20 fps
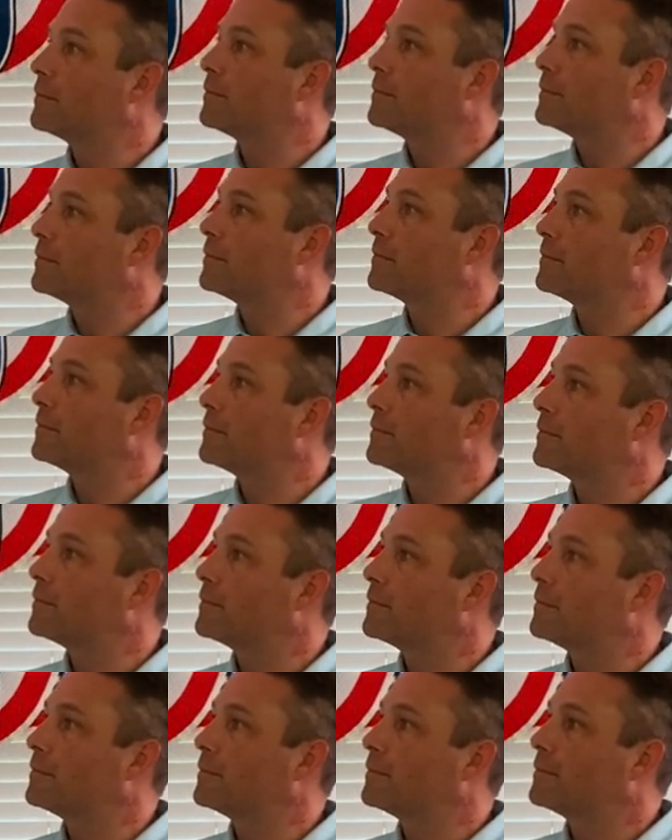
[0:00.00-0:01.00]

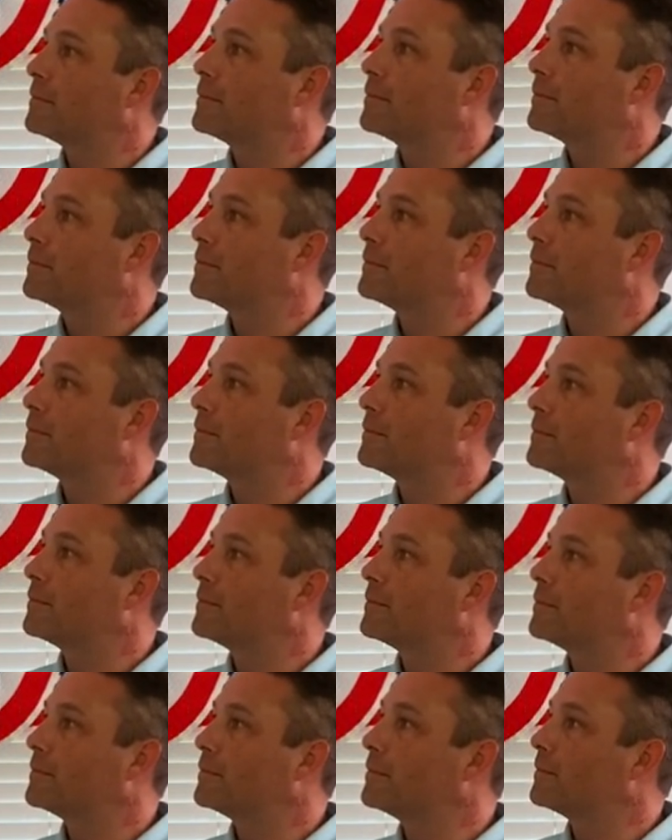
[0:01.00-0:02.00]

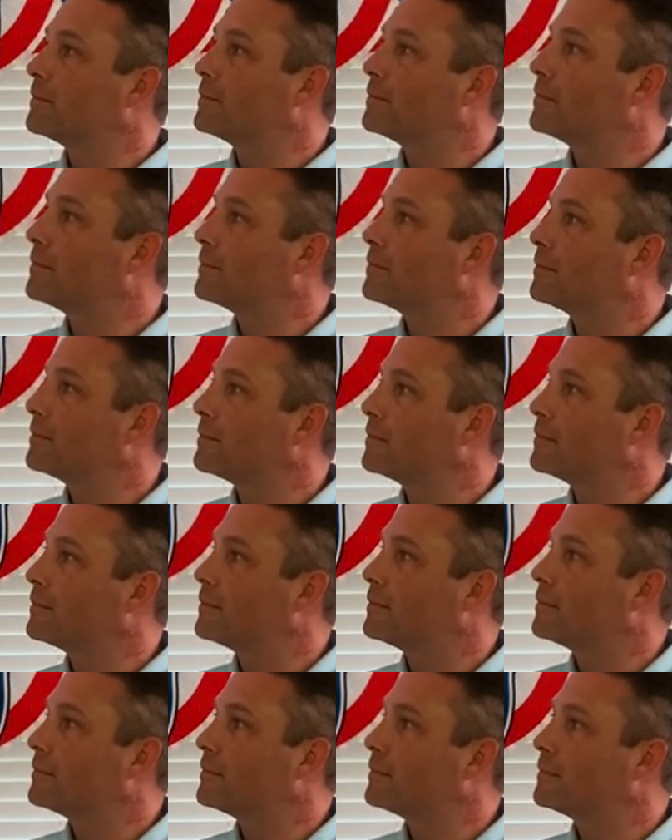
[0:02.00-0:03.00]

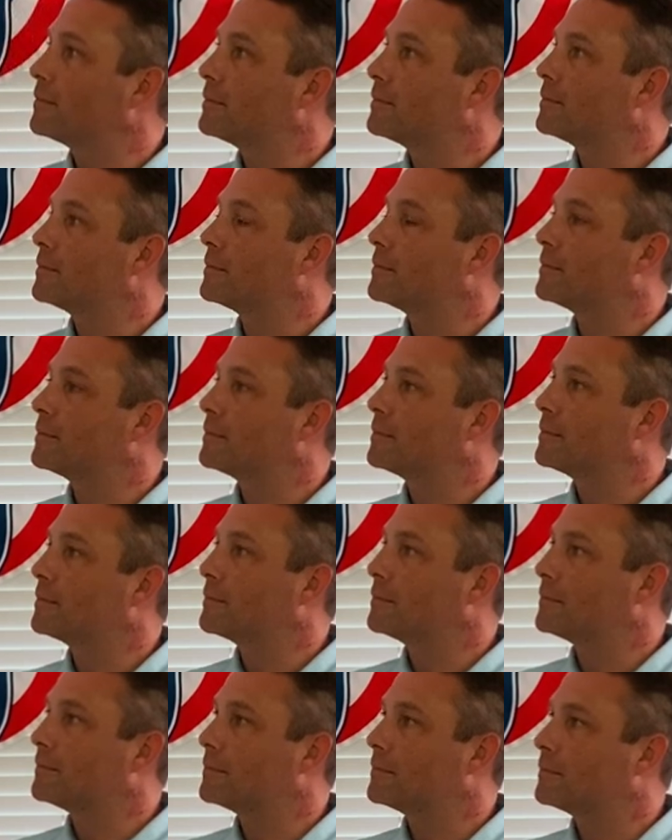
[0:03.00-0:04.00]

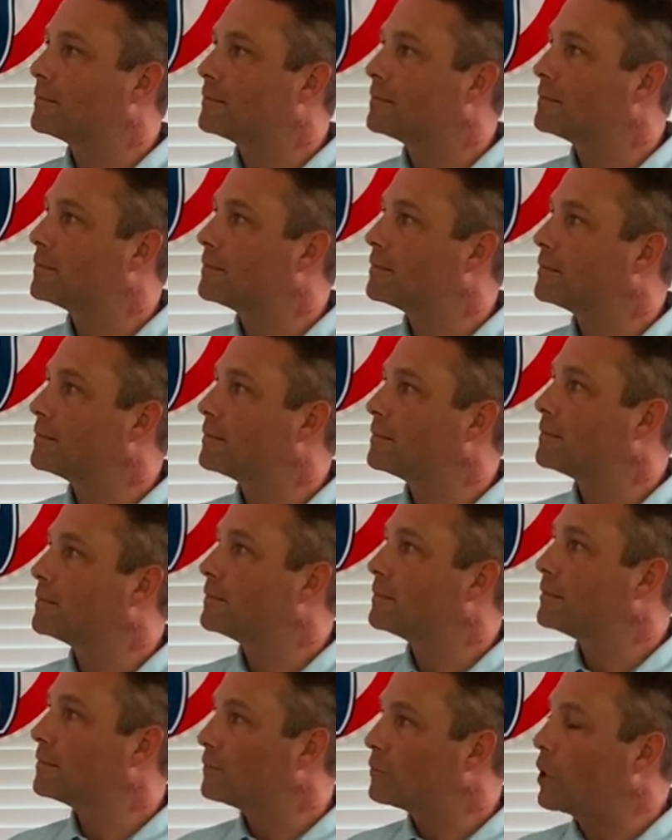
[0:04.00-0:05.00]

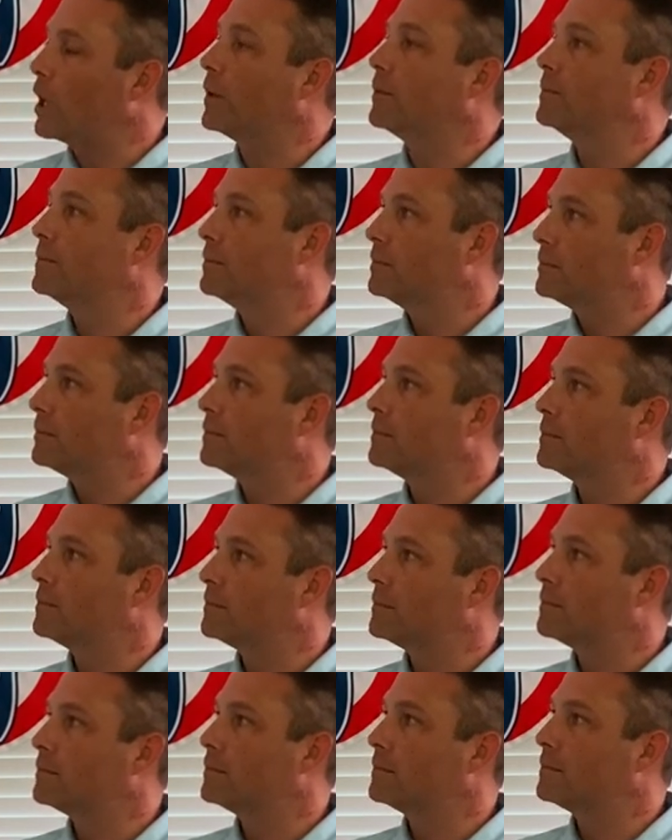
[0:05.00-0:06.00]

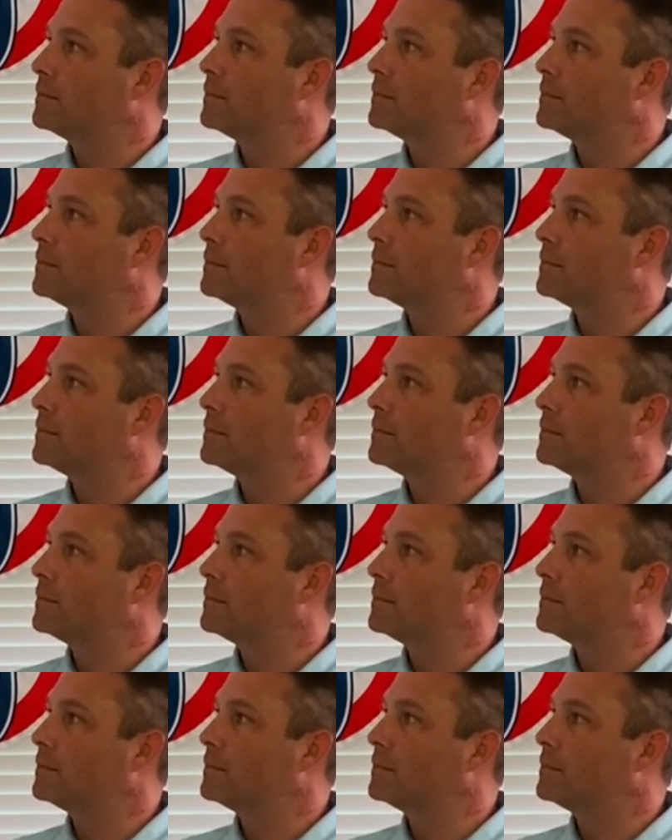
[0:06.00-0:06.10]
The person shown says nothing.